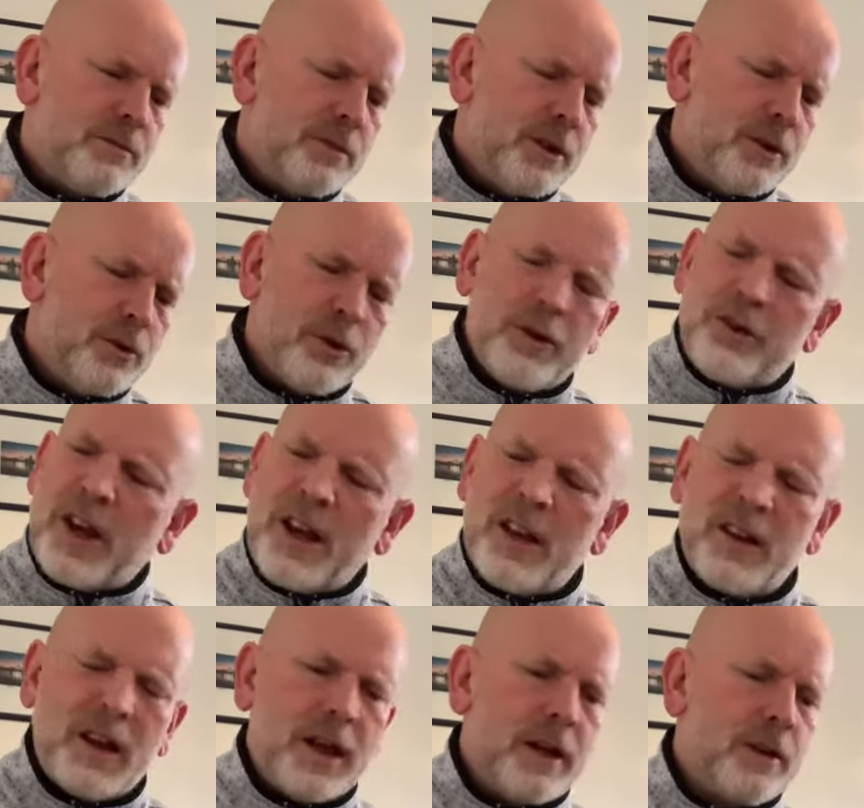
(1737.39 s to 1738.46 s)
you know,
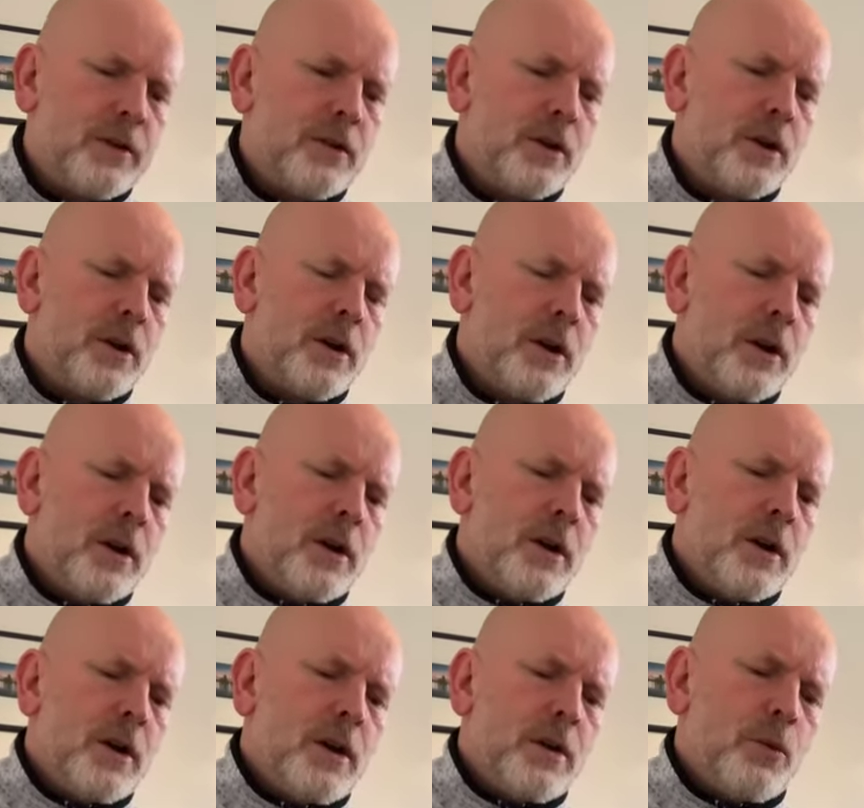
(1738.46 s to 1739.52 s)
resent things or
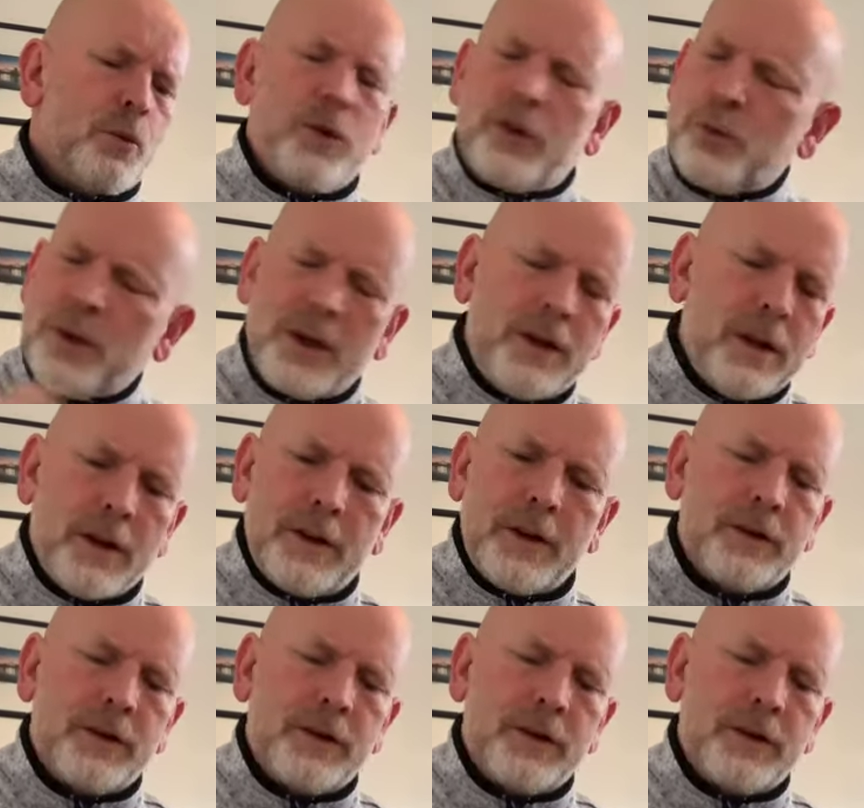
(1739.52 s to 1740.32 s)
wish we'd done